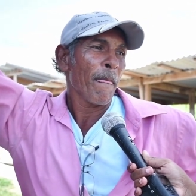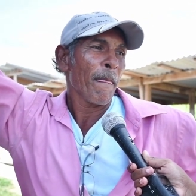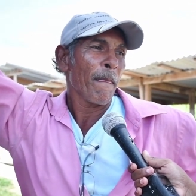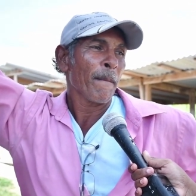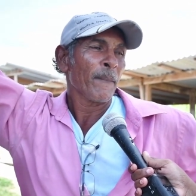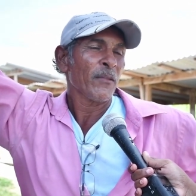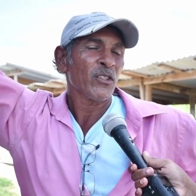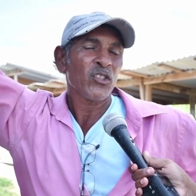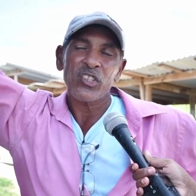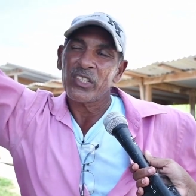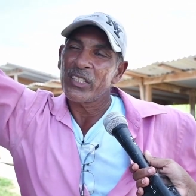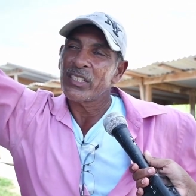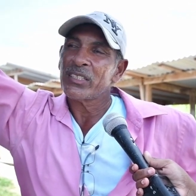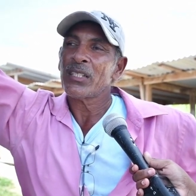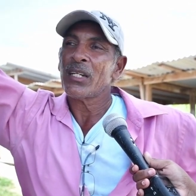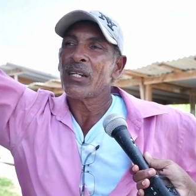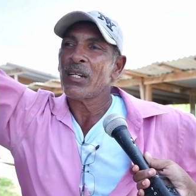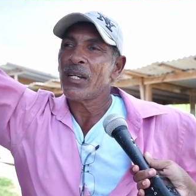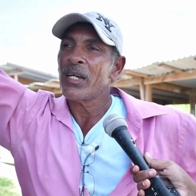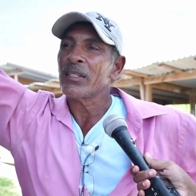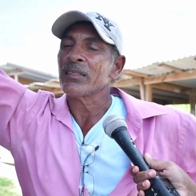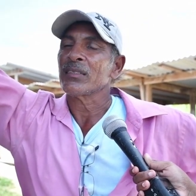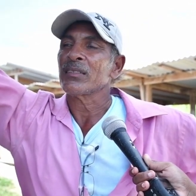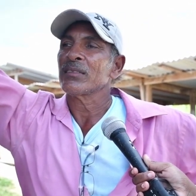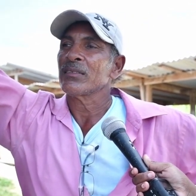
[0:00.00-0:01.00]
So it's a
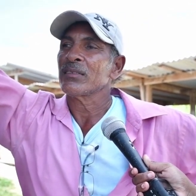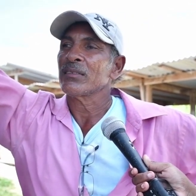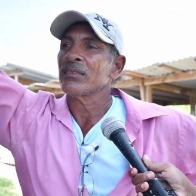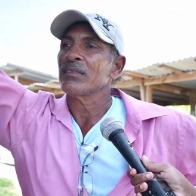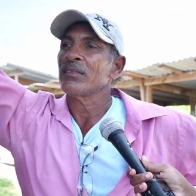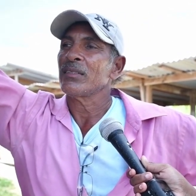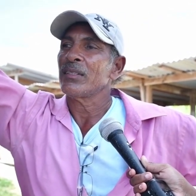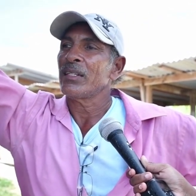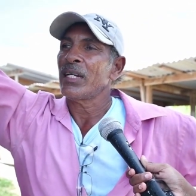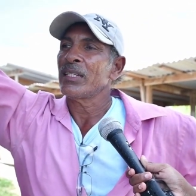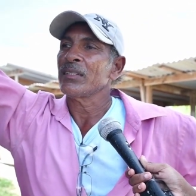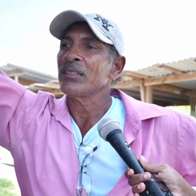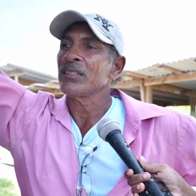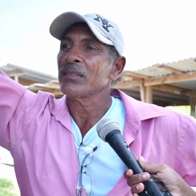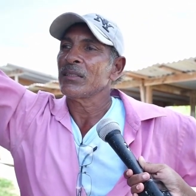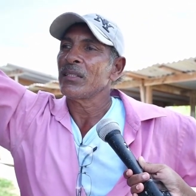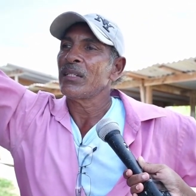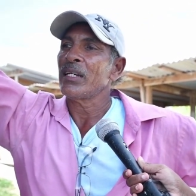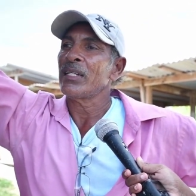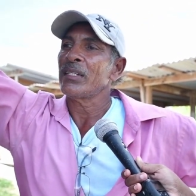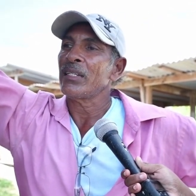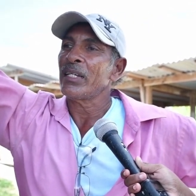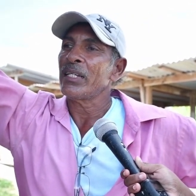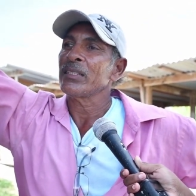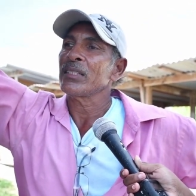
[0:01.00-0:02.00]
lot. And it,
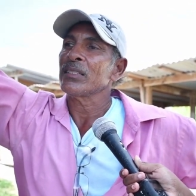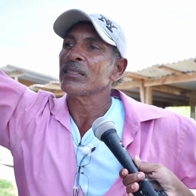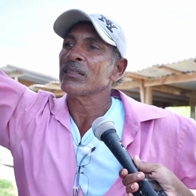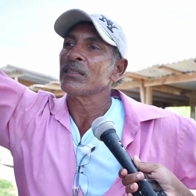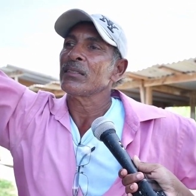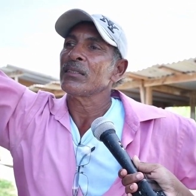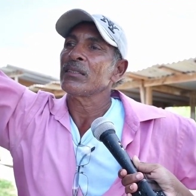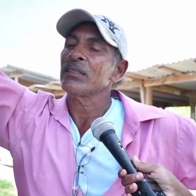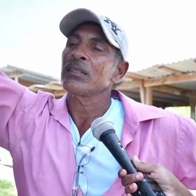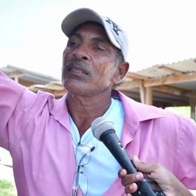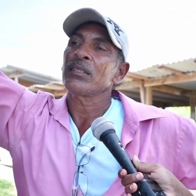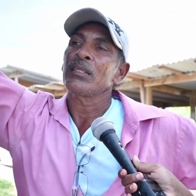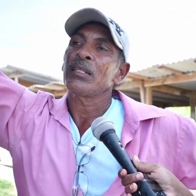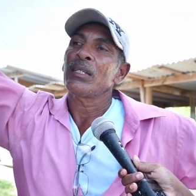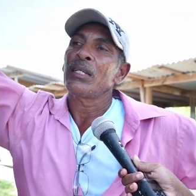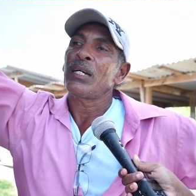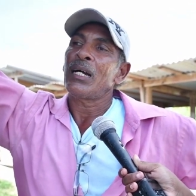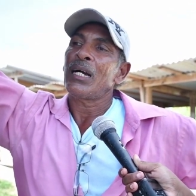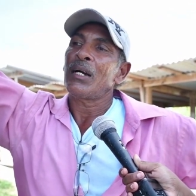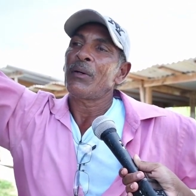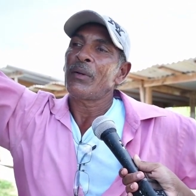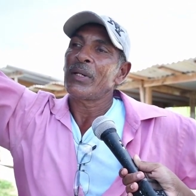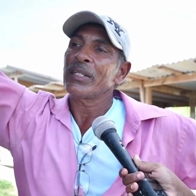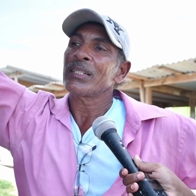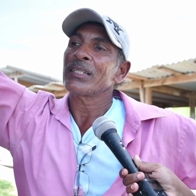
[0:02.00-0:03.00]

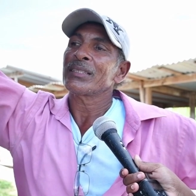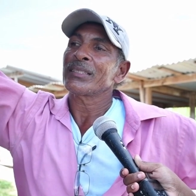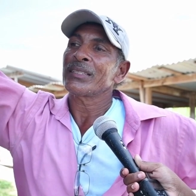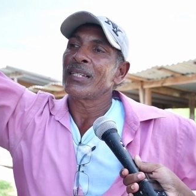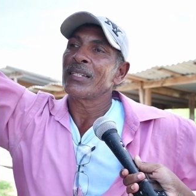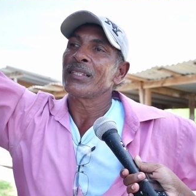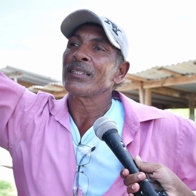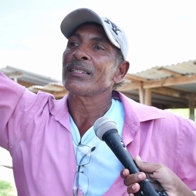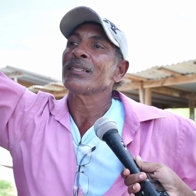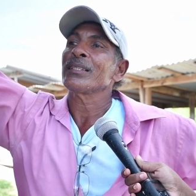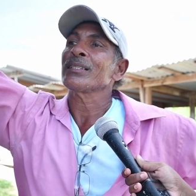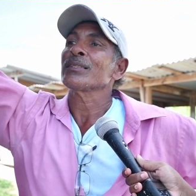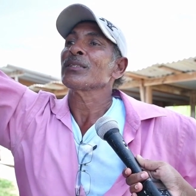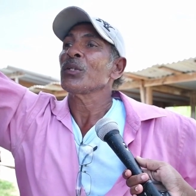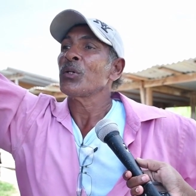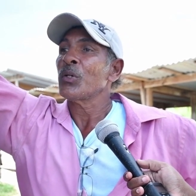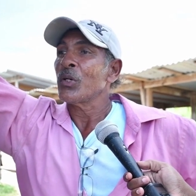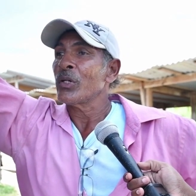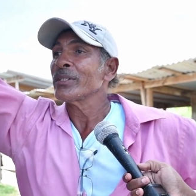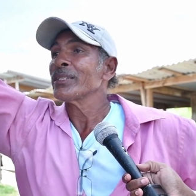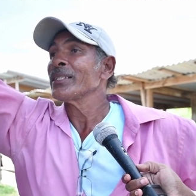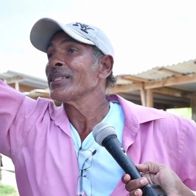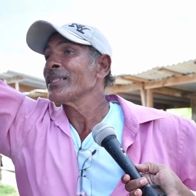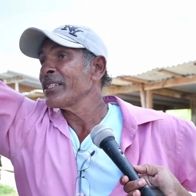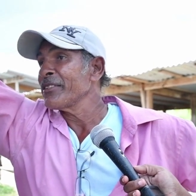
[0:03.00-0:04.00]
how I could tell you, it
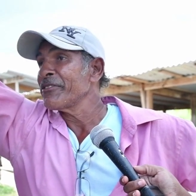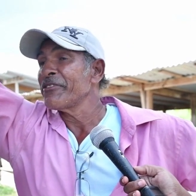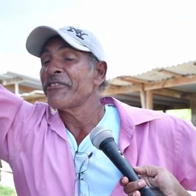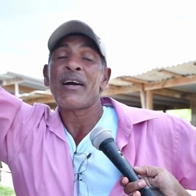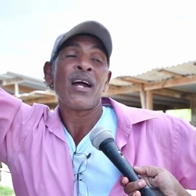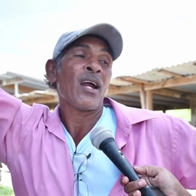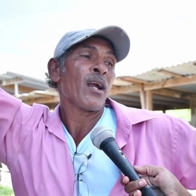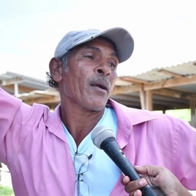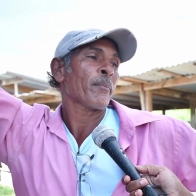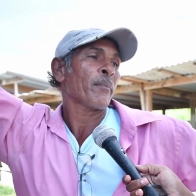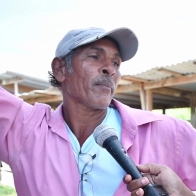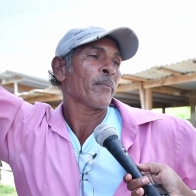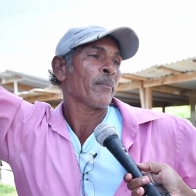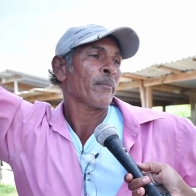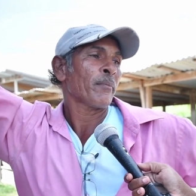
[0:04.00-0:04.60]
hurting the farm.